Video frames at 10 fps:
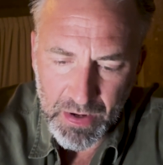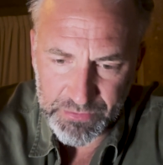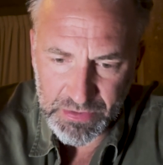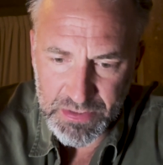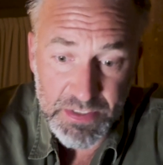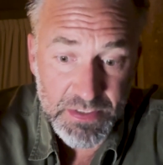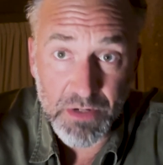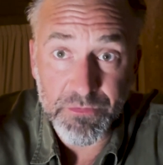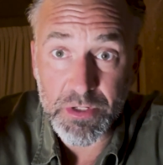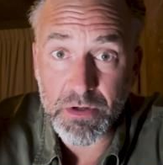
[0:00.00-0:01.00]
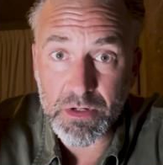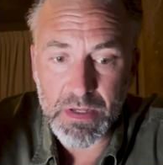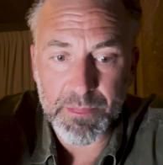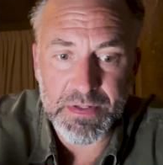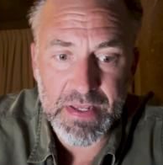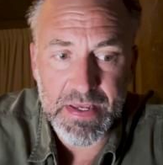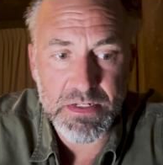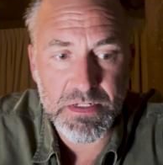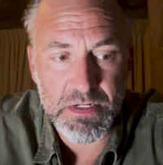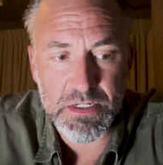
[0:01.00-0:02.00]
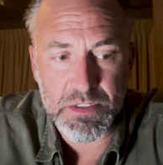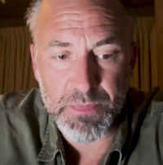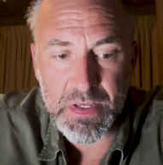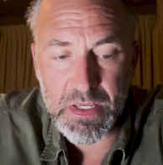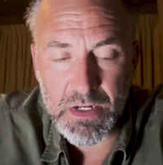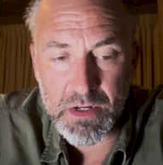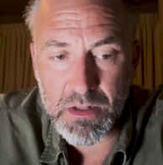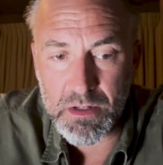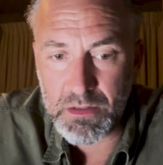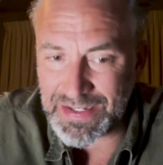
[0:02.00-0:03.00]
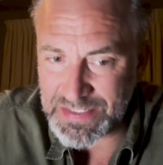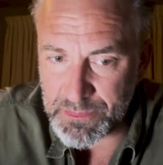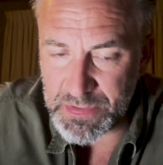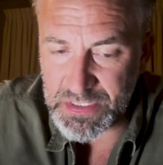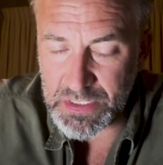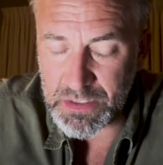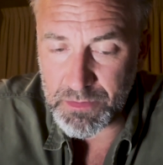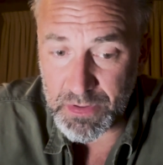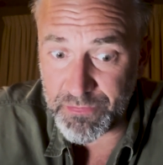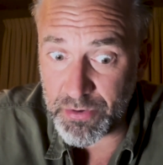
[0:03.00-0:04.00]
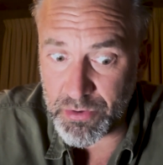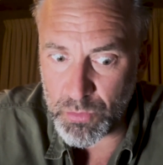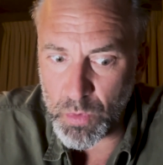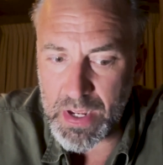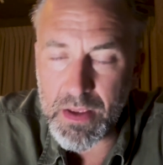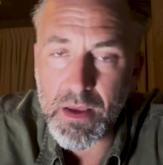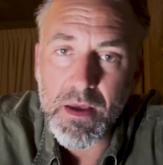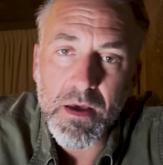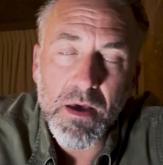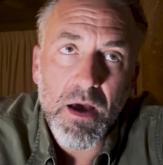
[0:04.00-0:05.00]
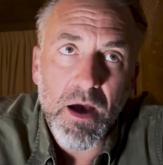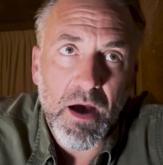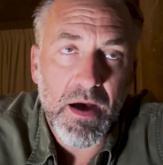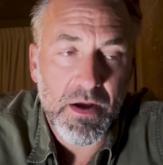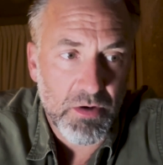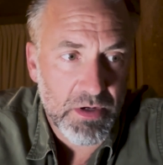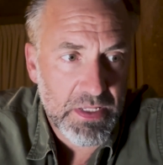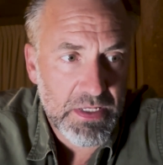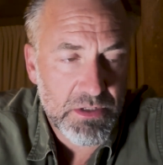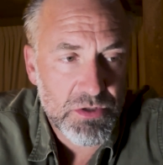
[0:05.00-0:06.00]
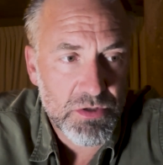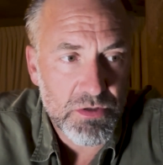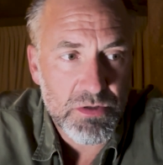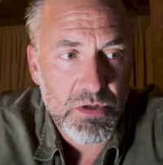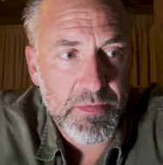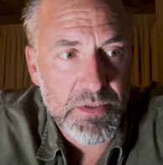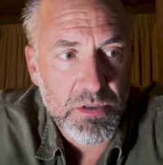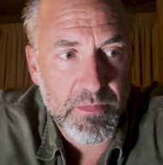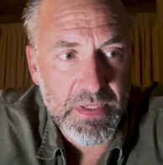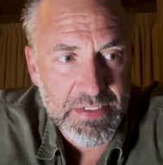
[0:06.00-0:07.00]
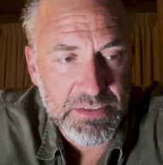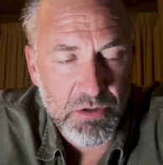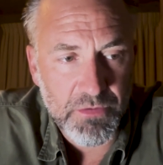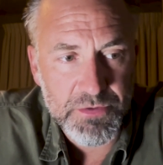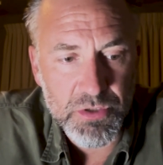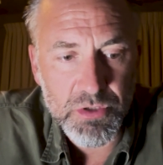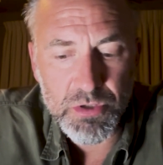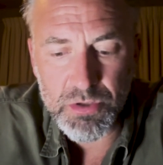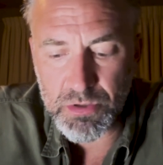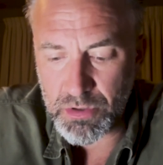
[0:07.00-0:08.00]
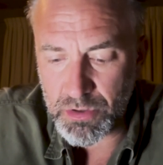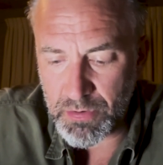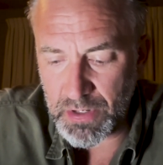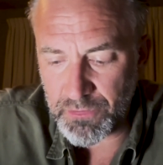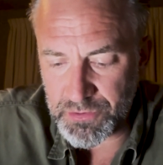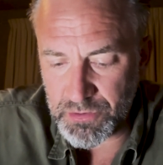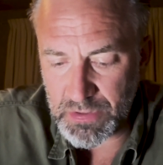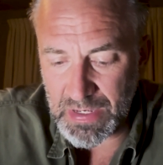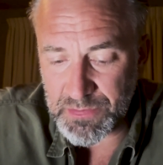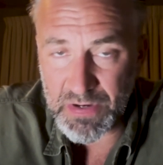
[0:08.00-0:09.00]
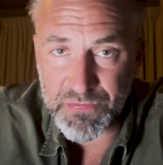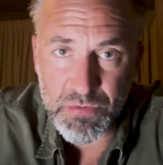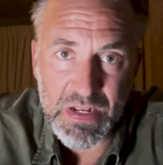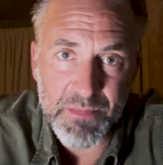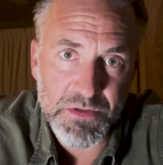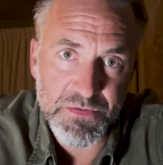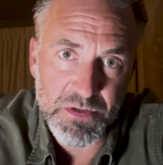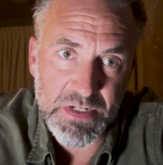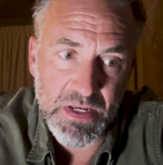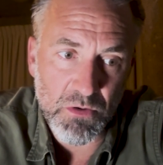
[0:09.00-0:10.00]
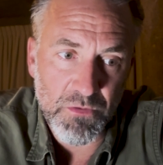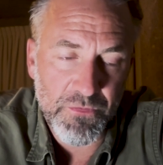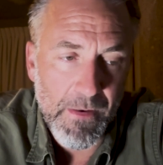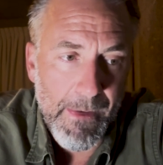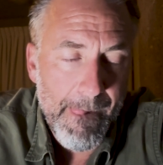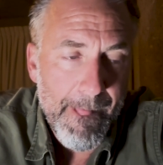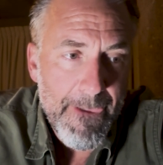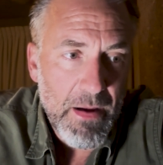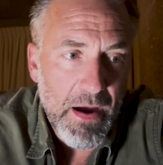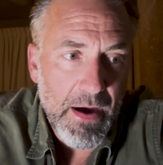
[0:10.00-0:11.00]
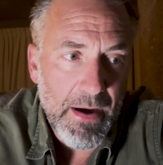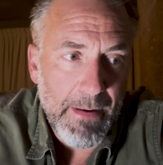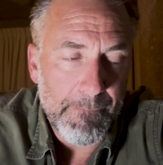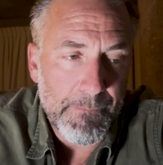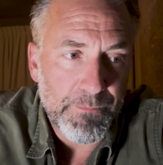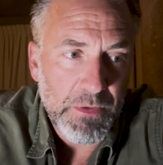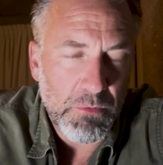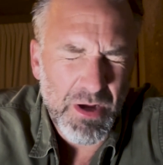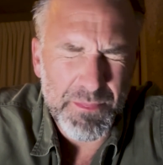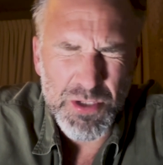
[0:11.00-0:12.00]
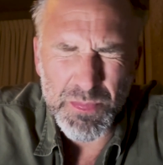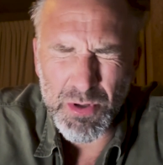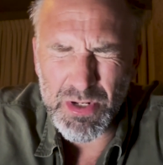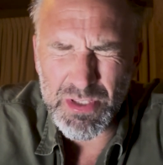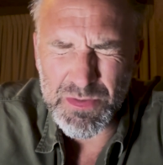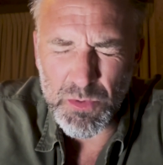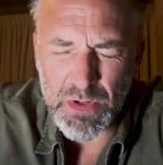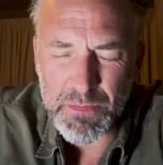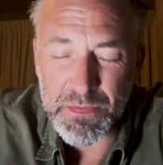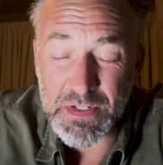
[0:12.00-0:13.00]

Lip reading: Haven't done a sit-down video in a couple of days. It's been nice and busy, but in a very good way. Got into Sabi Sabi yesterday afternoon. Great afternoon, game drive, three leopards, first day off. Woke up super early this morning.